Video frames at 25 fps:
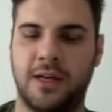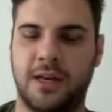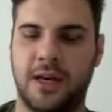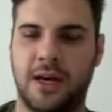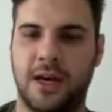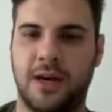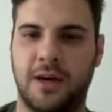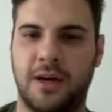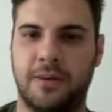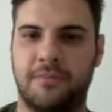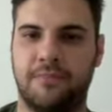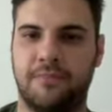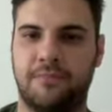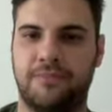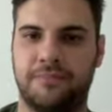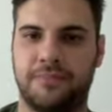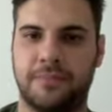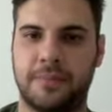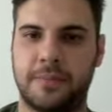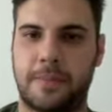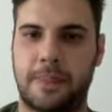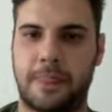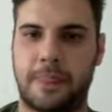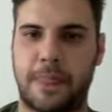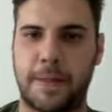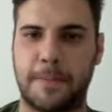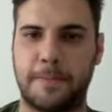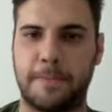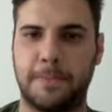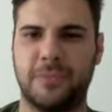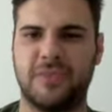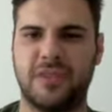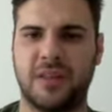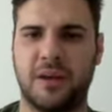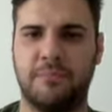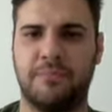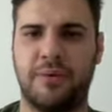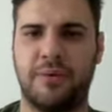Um,
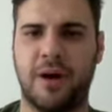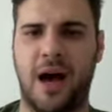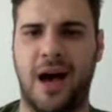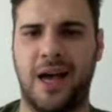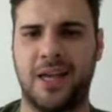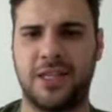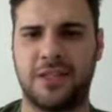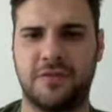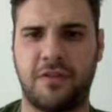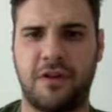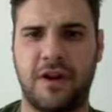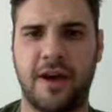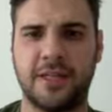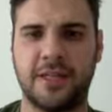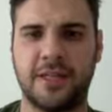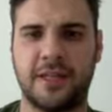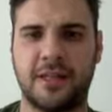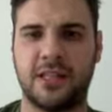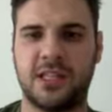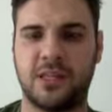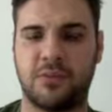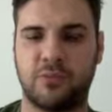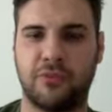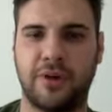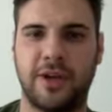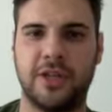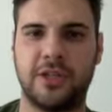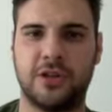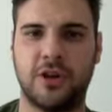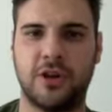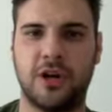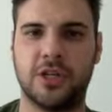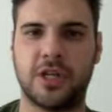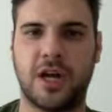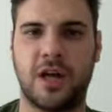but as far as I did some research,